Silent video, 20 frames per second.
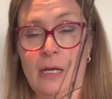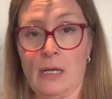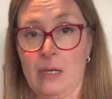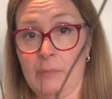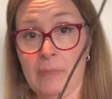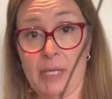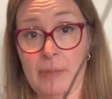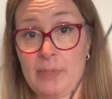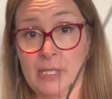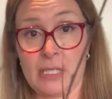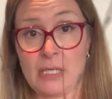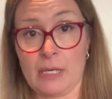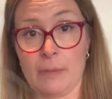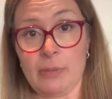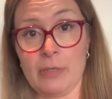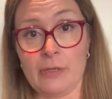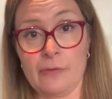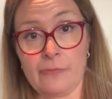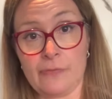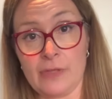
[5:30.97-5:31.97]
maybe a
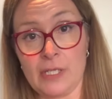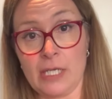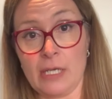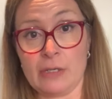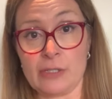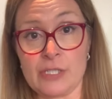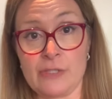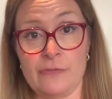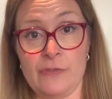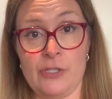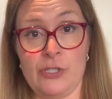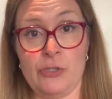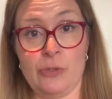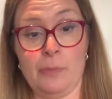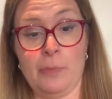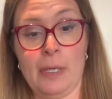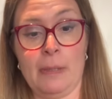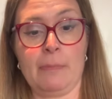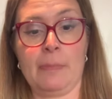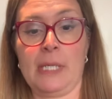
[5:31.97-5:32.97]
couple of the artificial
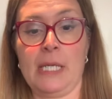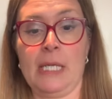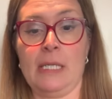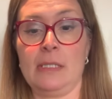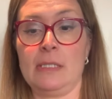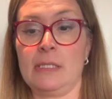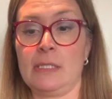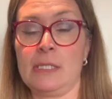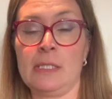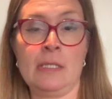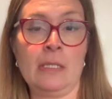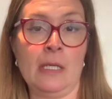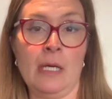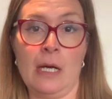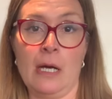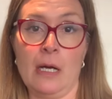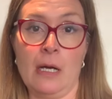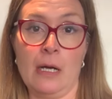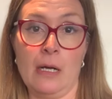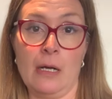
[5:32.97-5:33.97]
pumpkins,
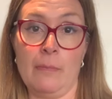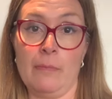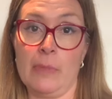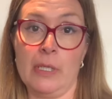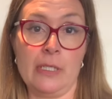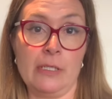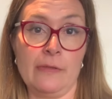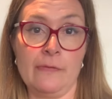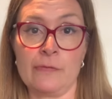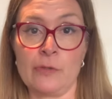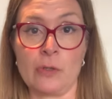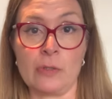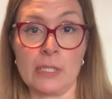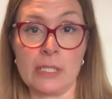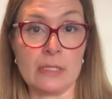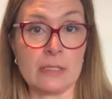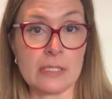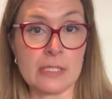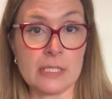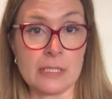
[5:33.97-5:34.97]
and you've got an
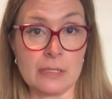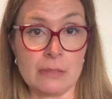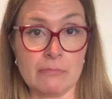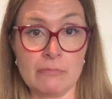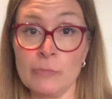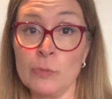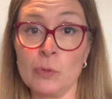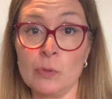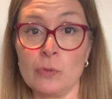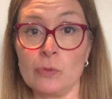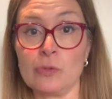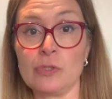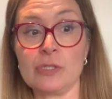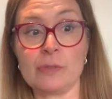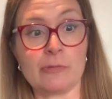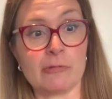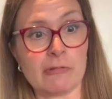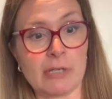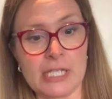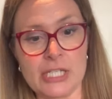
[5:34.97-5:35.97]
instant
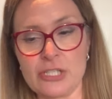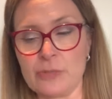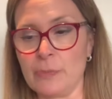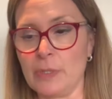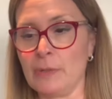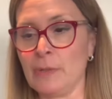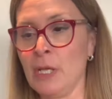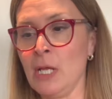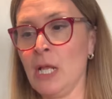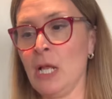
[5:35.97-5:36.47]
autumn arrangement.